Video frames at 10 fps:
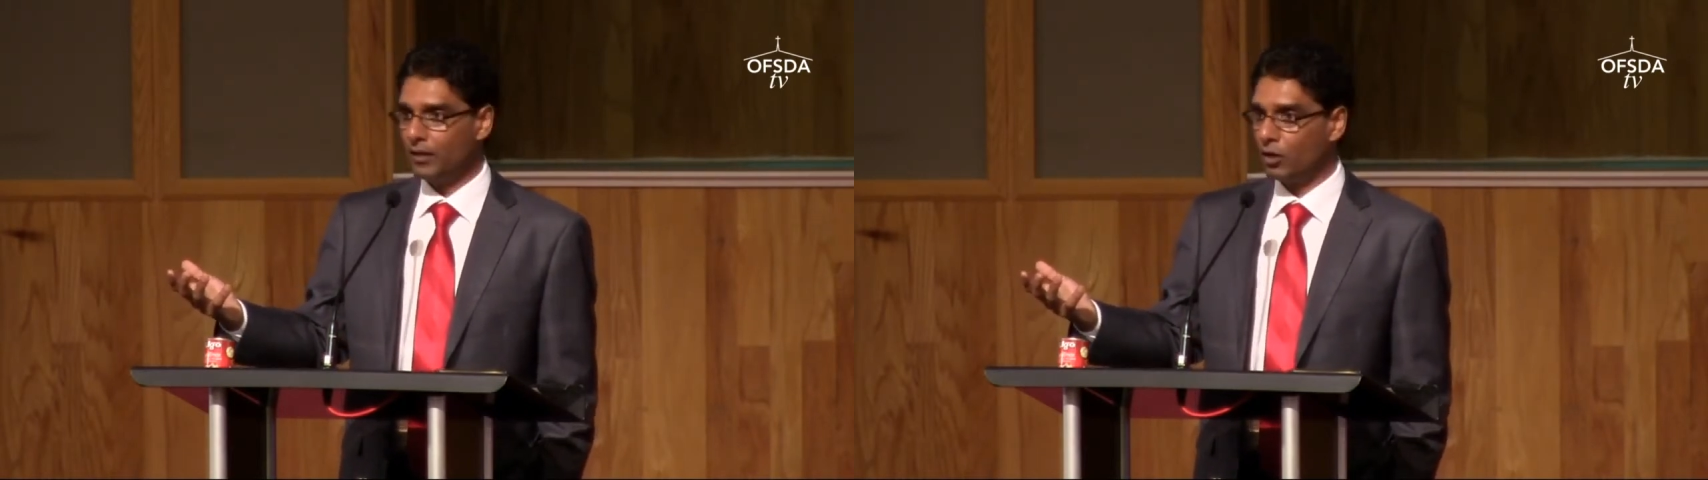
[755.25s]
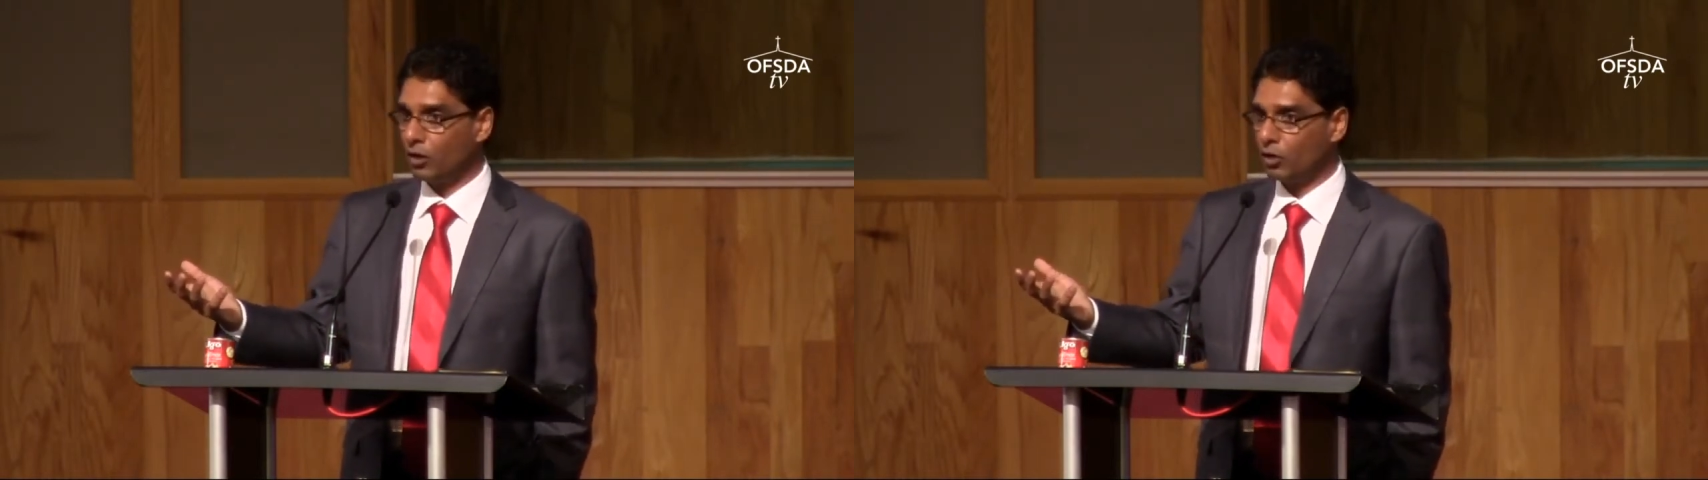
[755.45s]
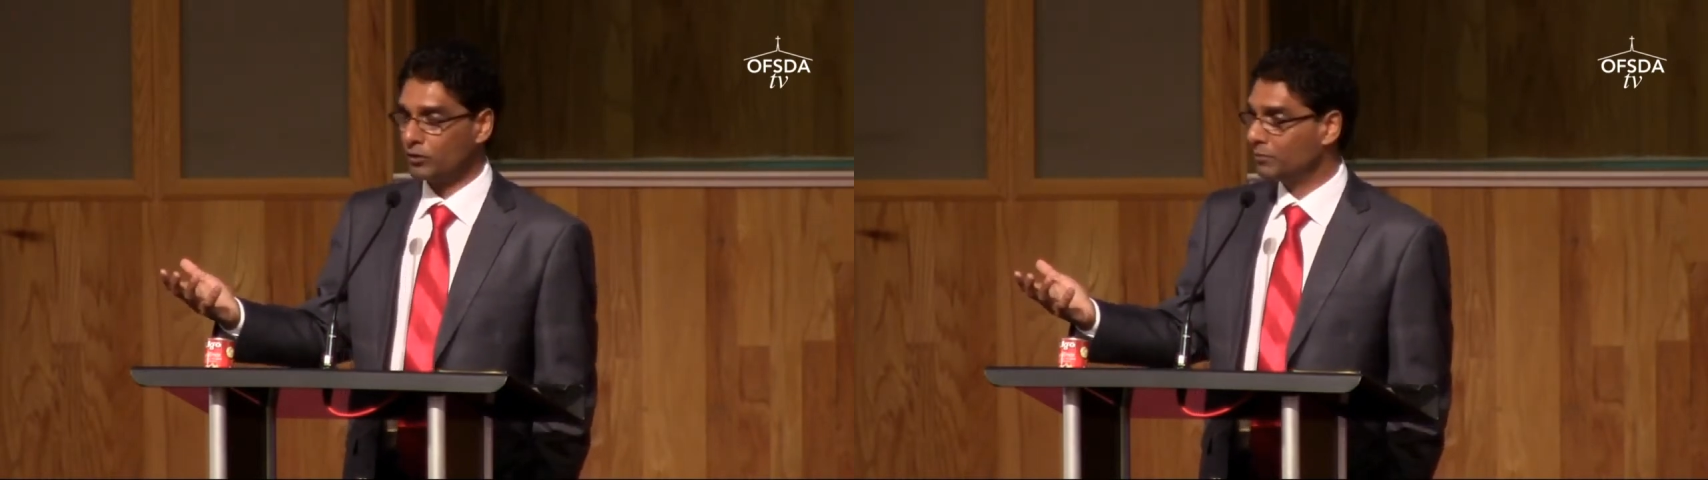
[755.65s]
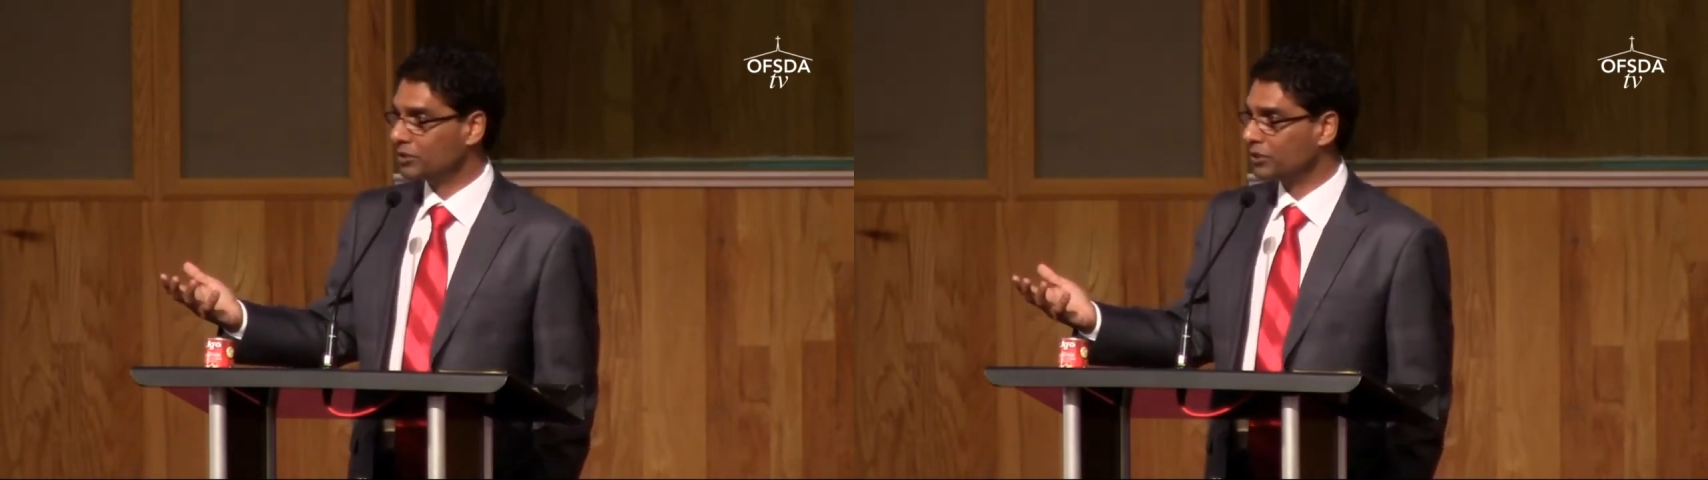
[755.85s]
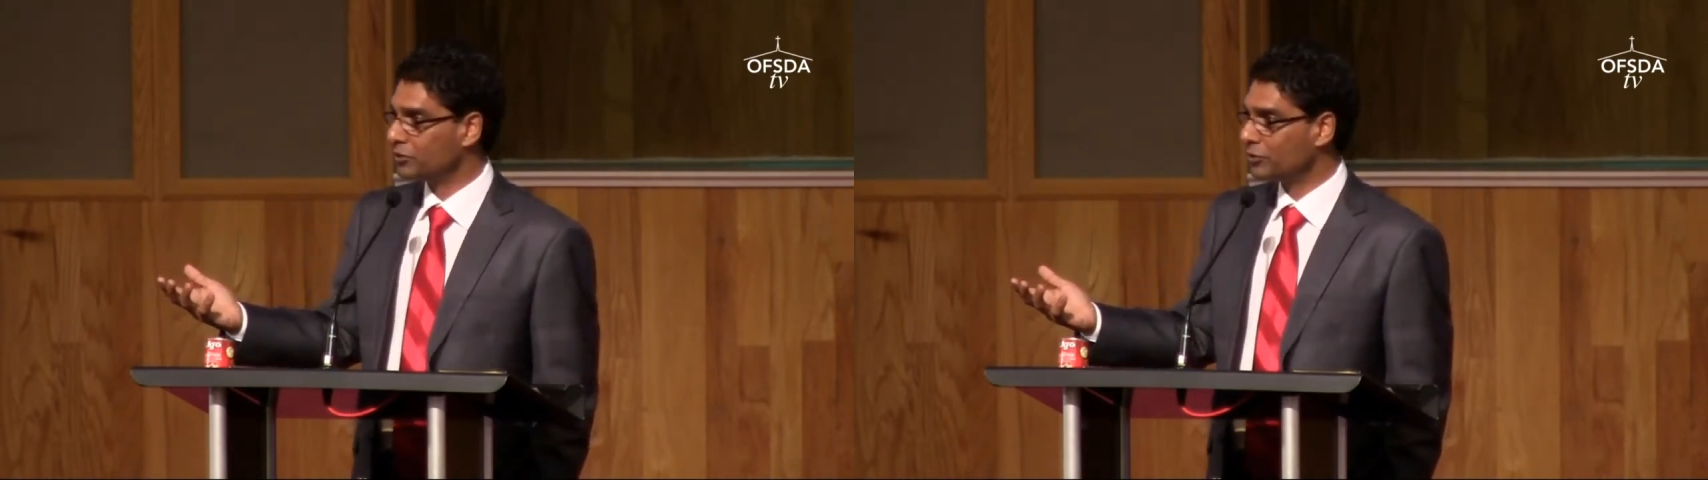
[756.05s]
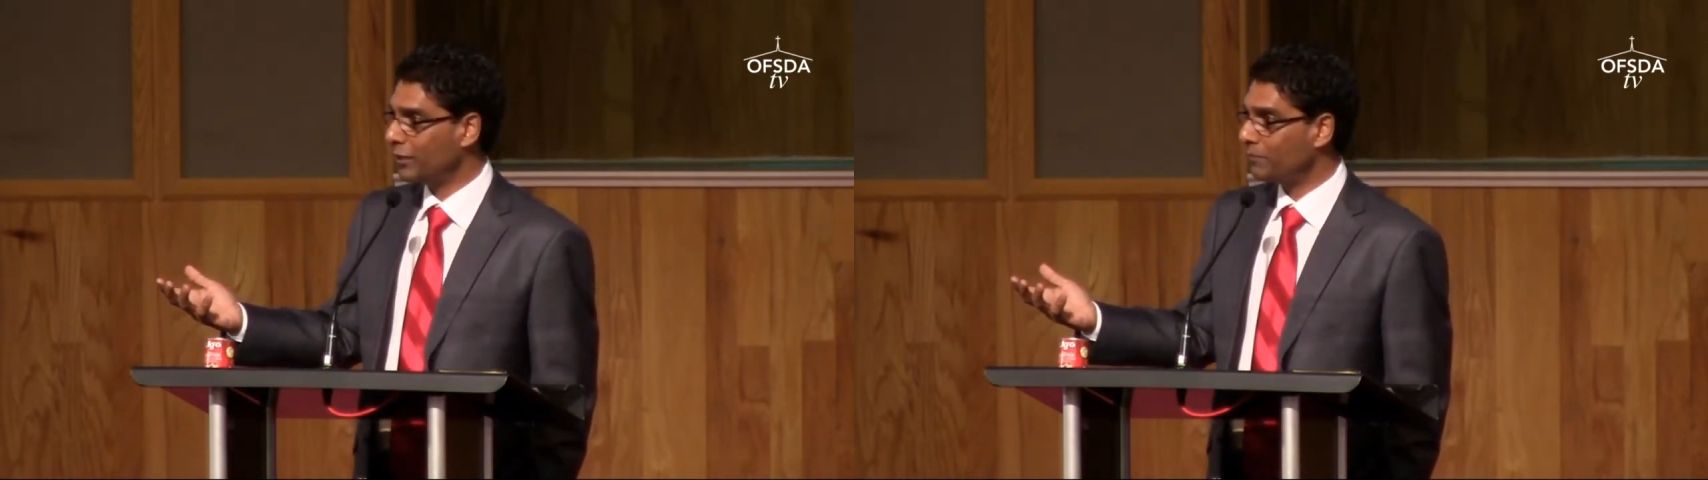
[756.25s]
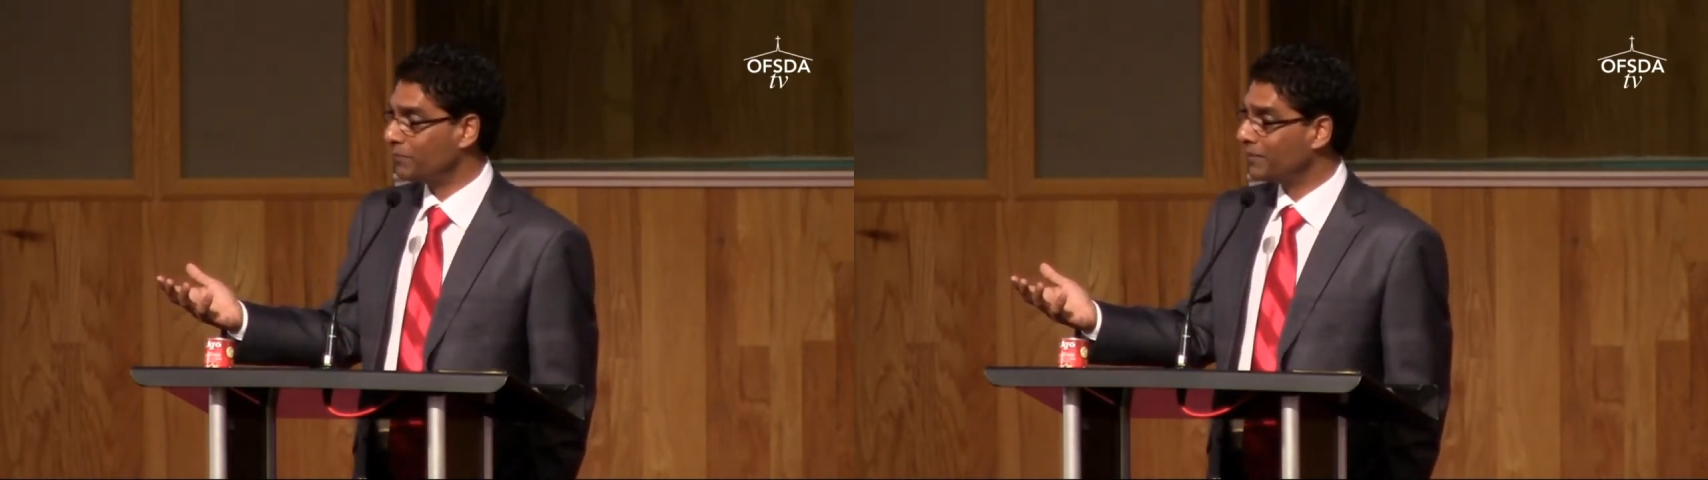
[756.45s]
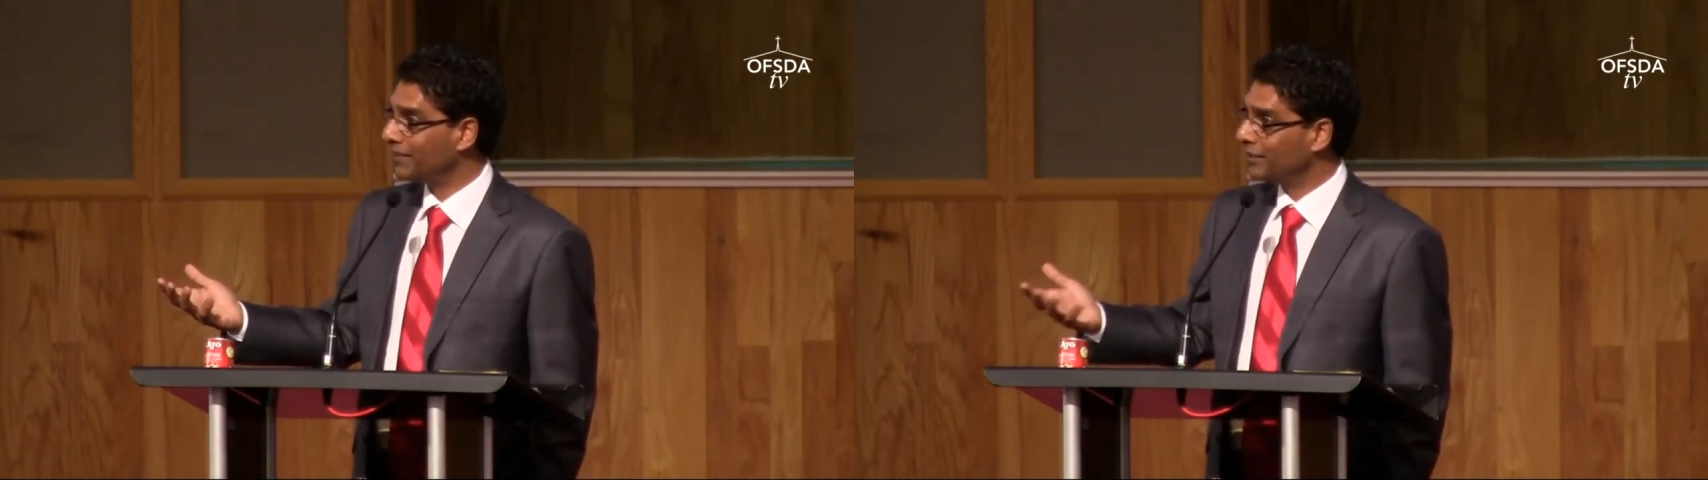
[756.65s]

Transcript: on the mission trip.